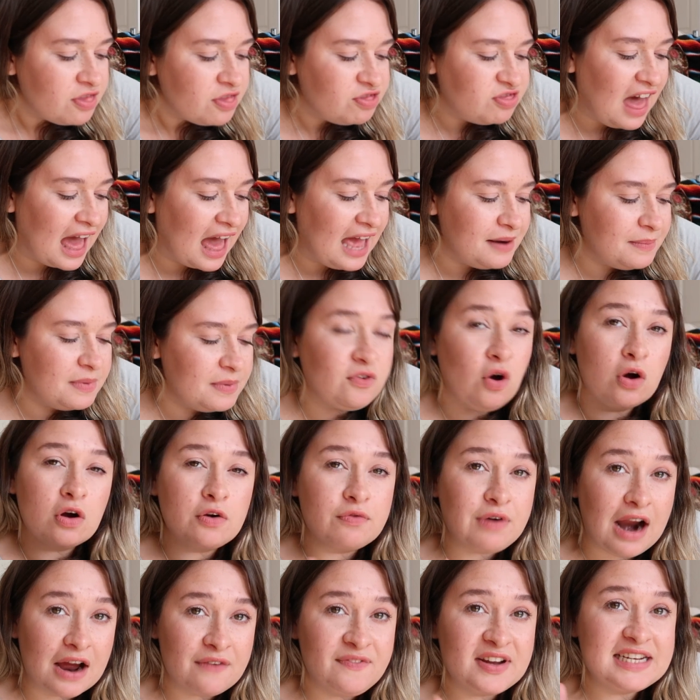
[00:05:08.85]
Then we've got
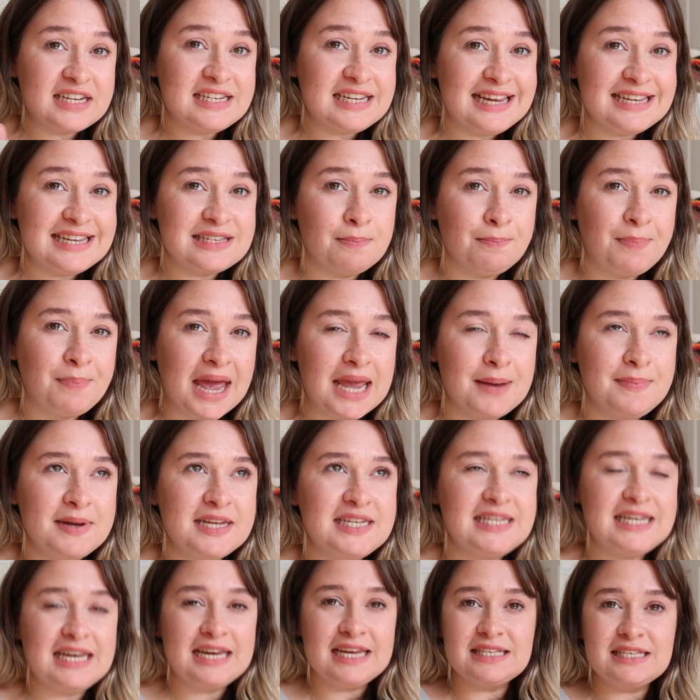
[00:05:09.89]
graphic tees and baby
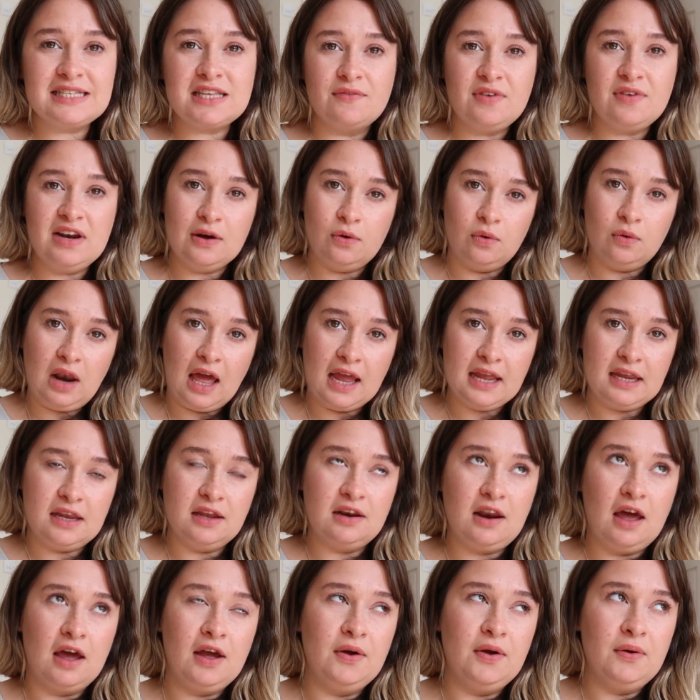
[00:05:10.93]
tees, so a little like, you
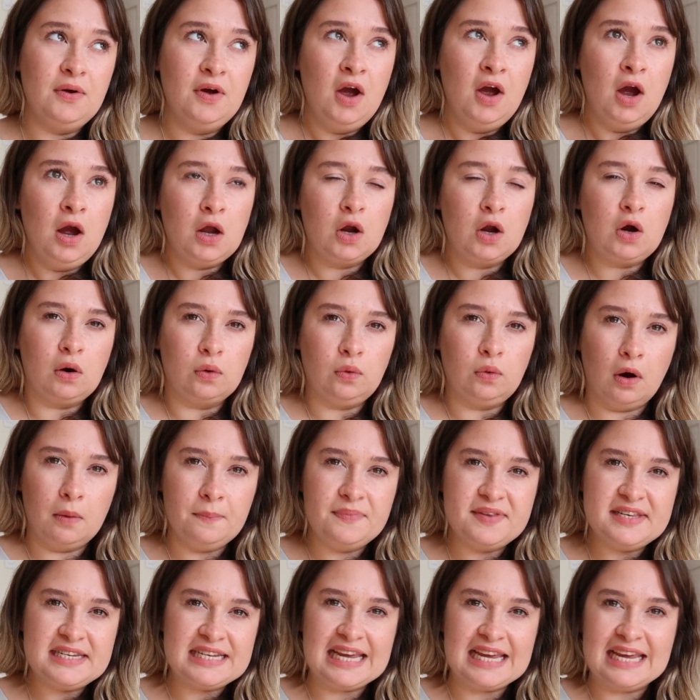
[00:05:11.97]
know,
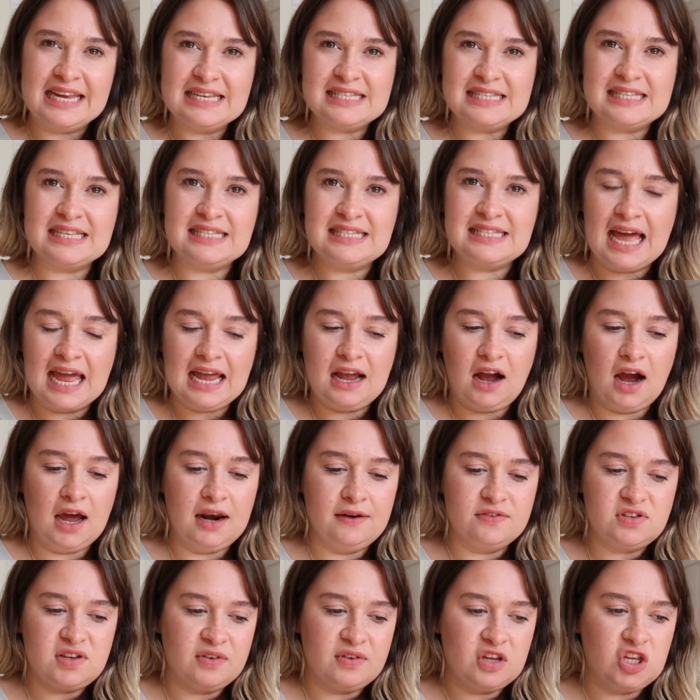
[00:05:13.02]
cropped tees that say kind
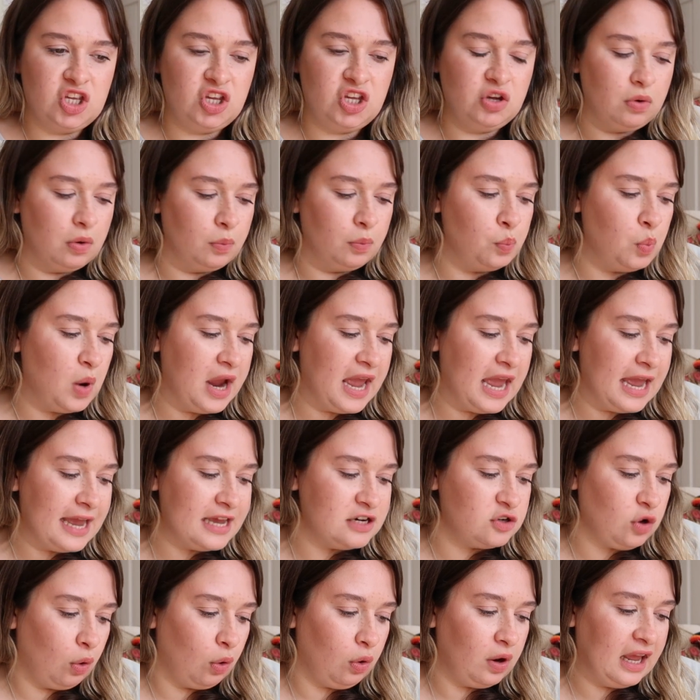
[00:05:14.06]
of something cute and
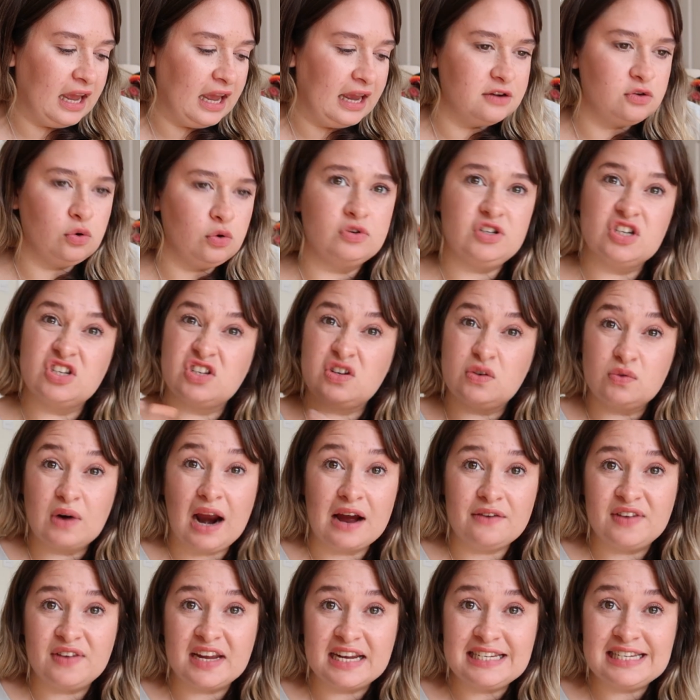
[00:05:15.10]
weird on it, or just
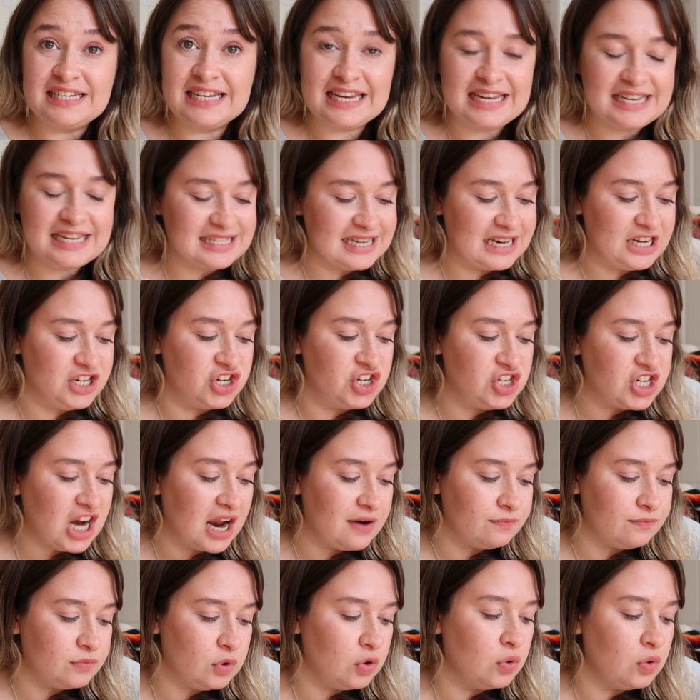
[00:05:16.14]
graphic tees in
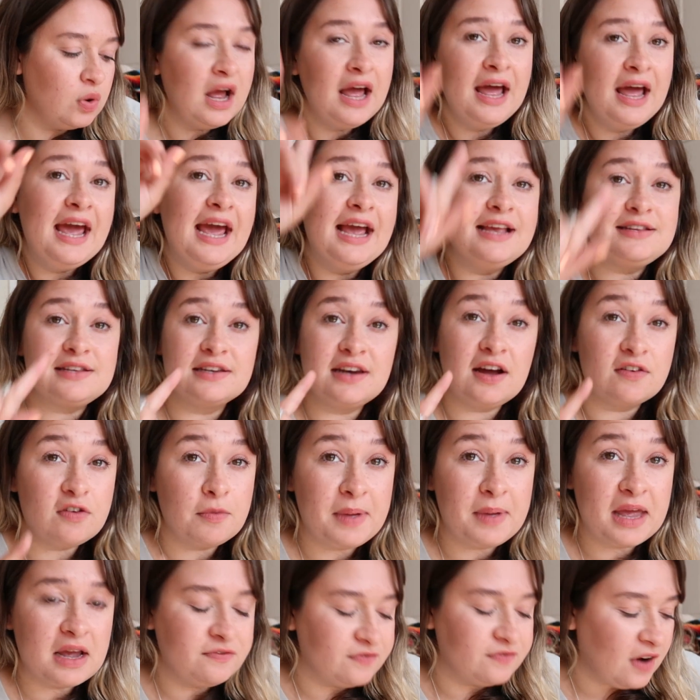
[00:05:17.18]
general is another
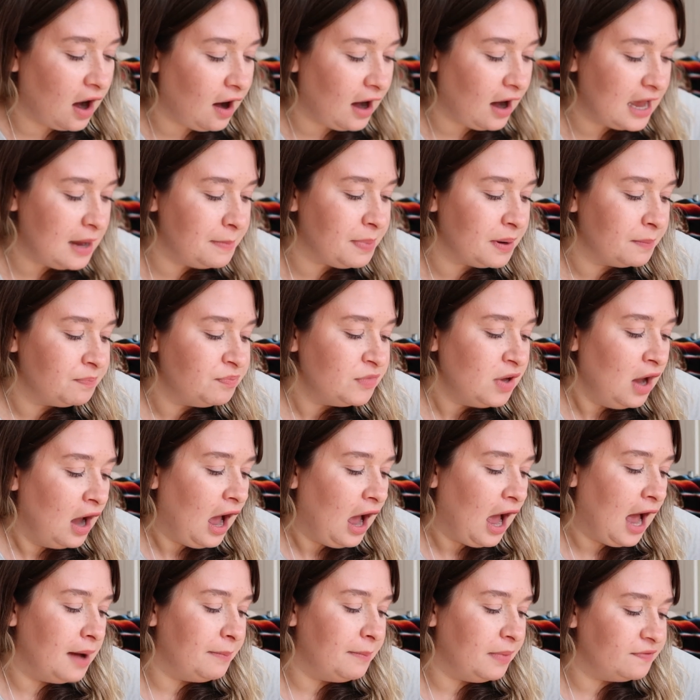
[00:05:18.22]
big vibe.
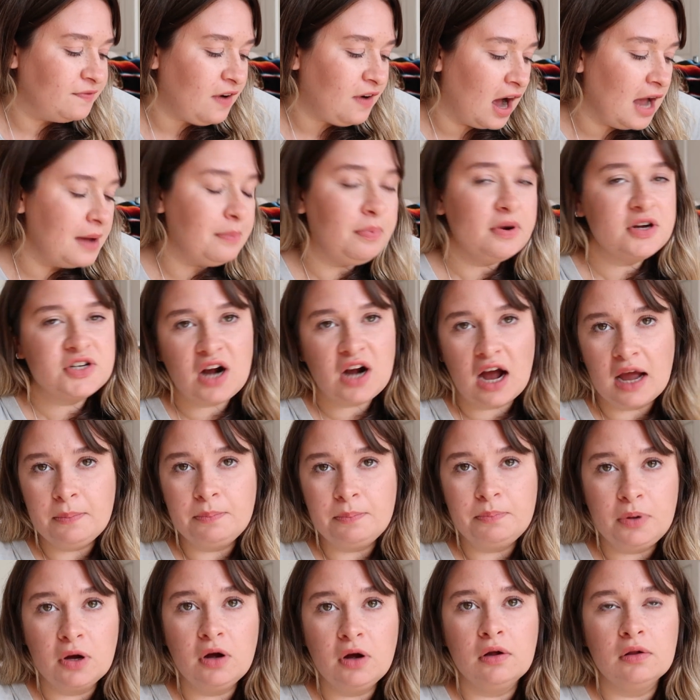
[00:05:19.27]
A vibe which I
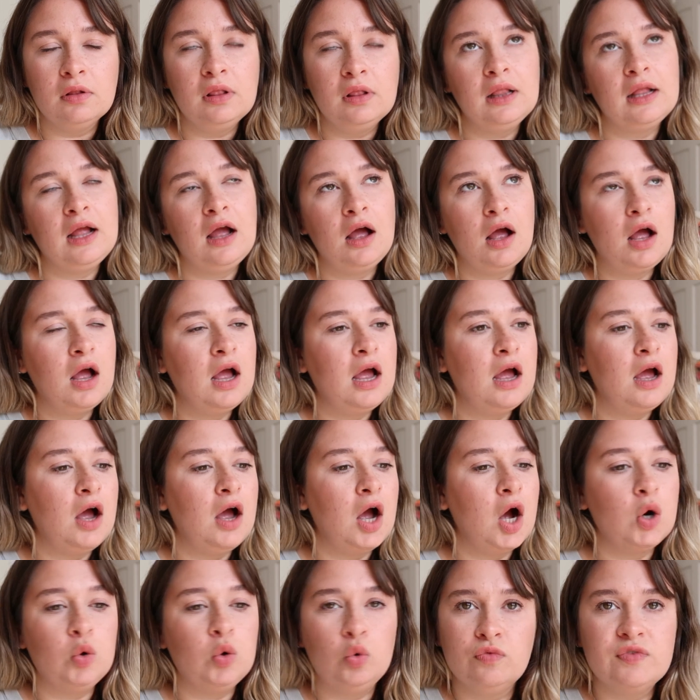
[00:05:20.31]
pull
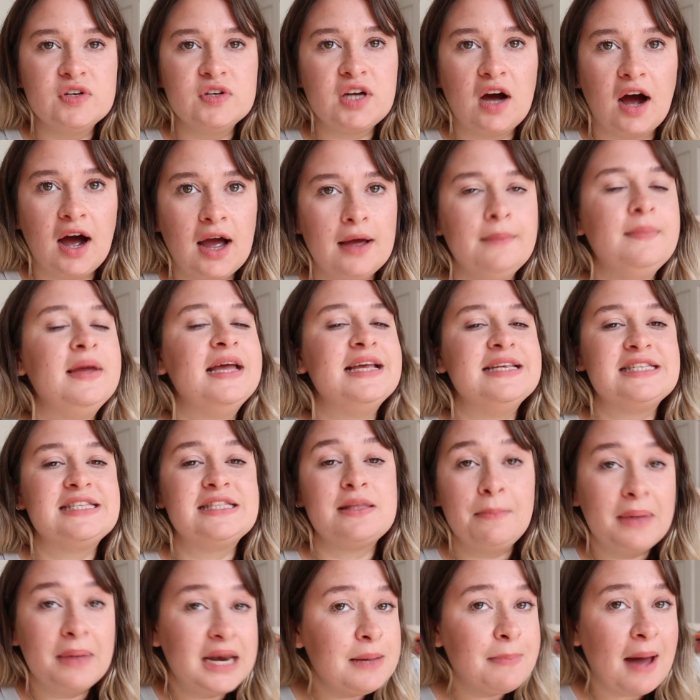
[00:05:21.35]
all the time is
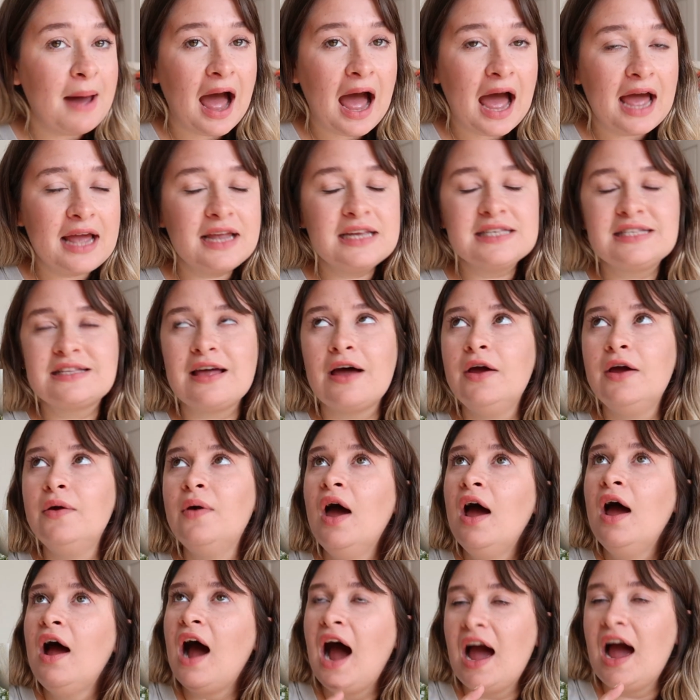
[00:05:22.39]
the mini bag, so
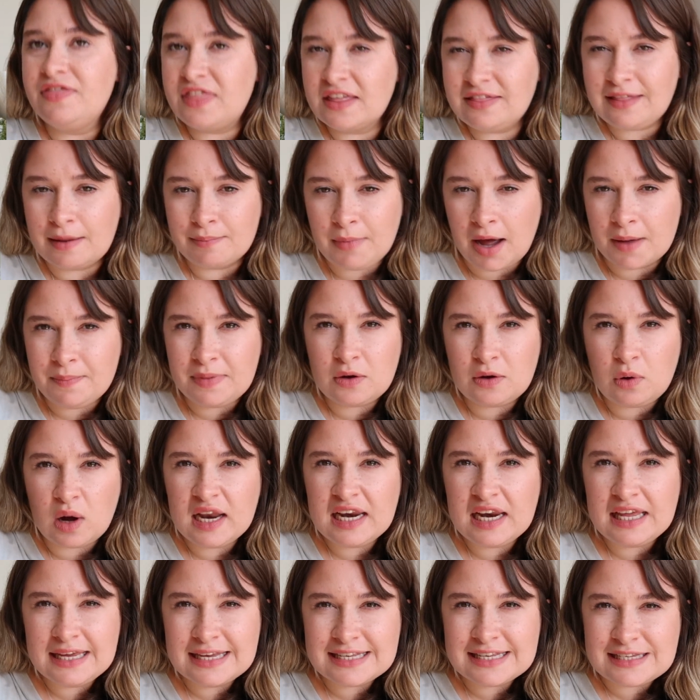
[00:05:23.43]
I think that might be
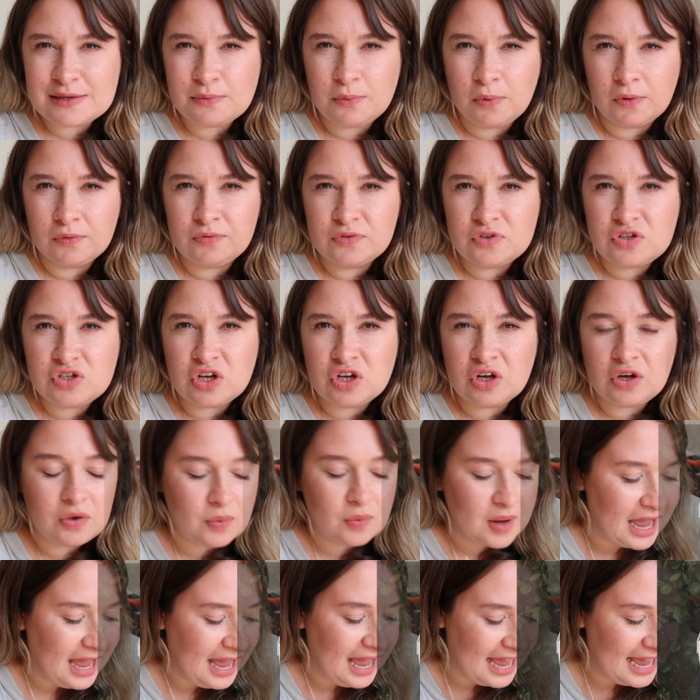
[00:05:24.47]
quite an easy one to
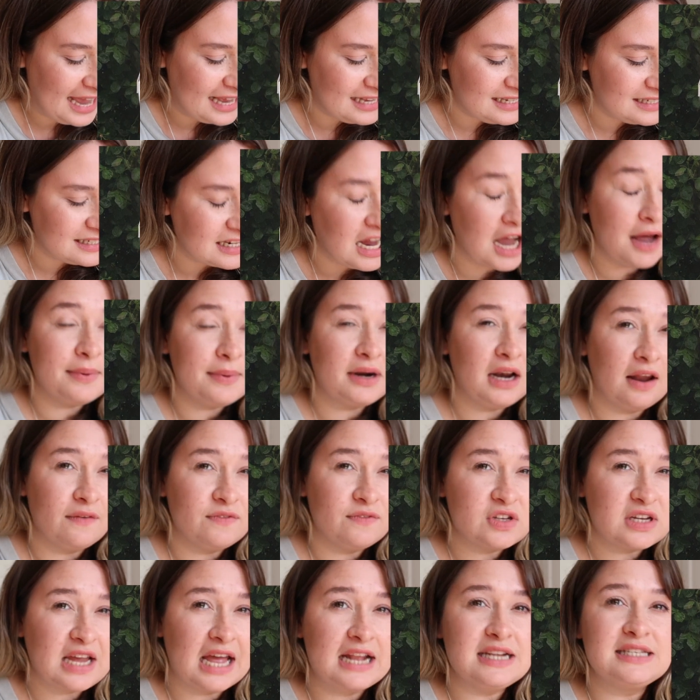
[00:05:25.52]
hit. I would
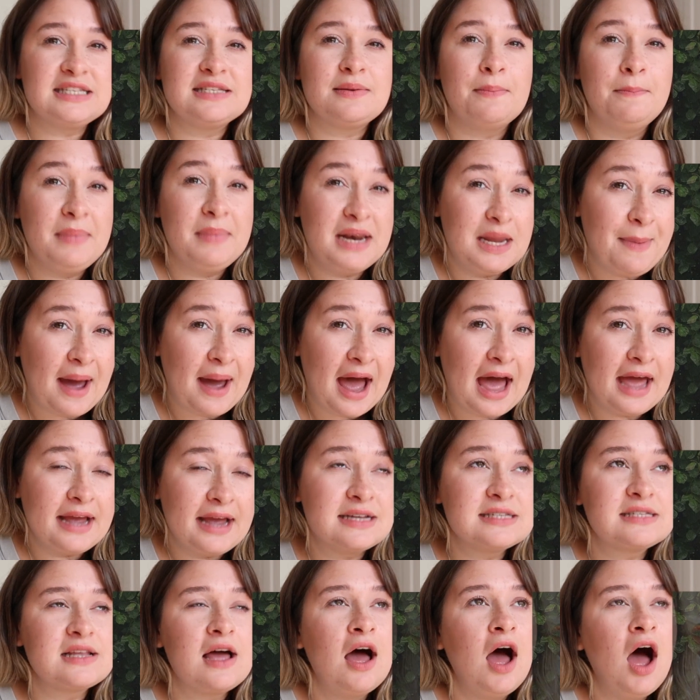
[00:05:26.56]
love to get some mini
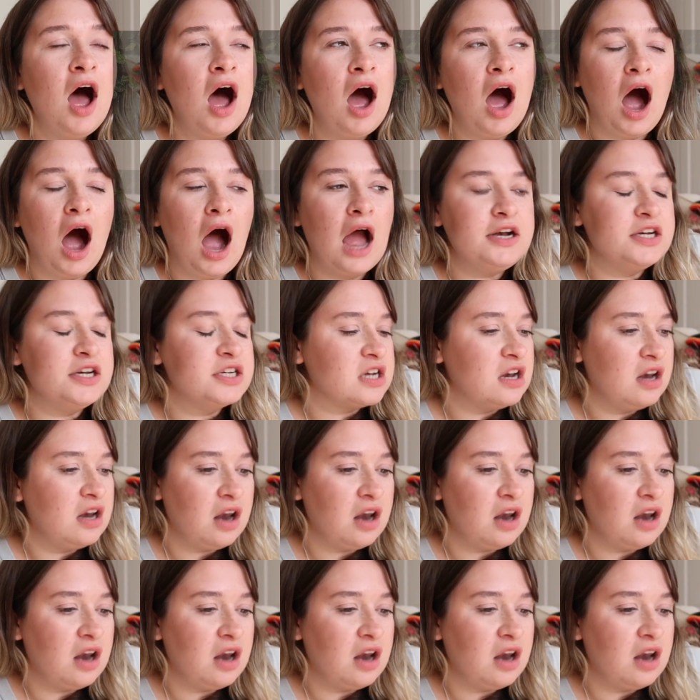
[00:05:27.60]
bags. I just